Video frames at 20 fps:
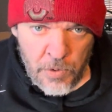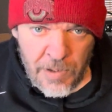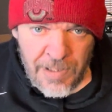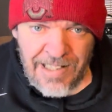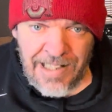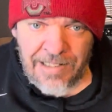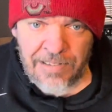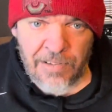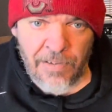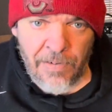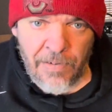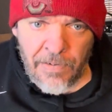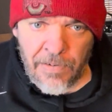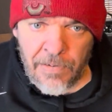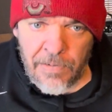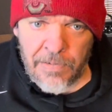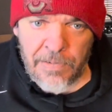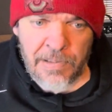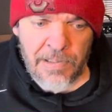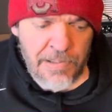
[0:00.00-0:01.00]
That's
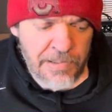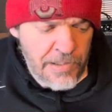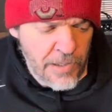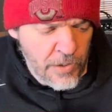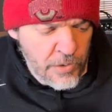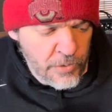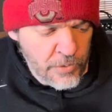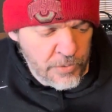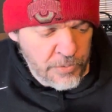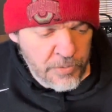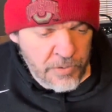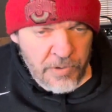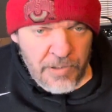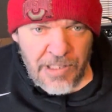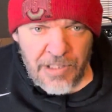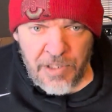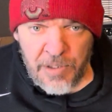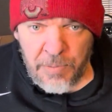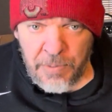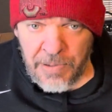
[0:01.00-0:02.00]
all the notes that
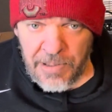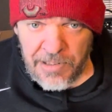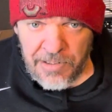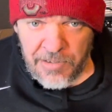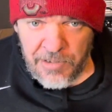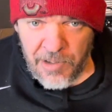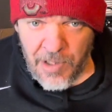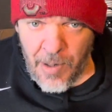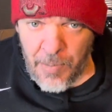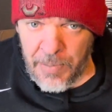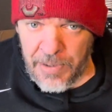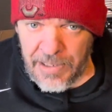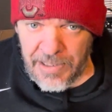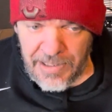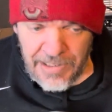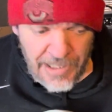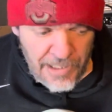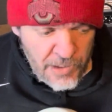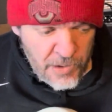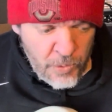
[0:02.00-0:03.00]
you're strumming in
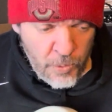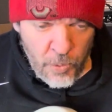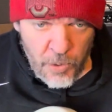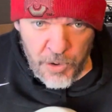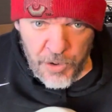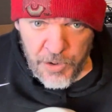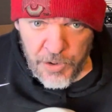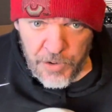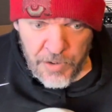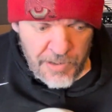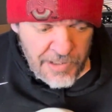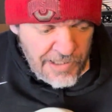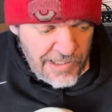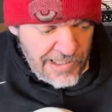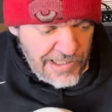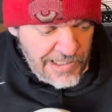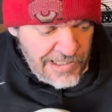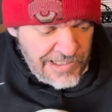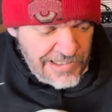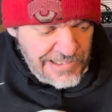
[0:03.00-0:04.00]
that chord,
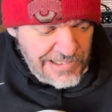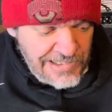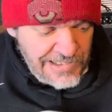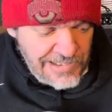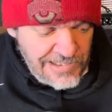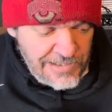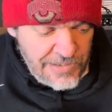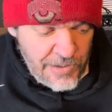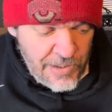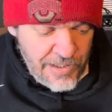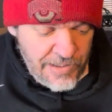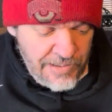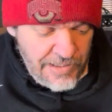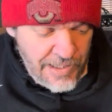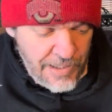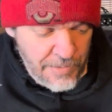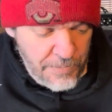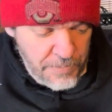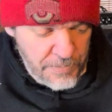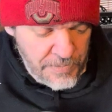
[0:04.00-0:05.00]
except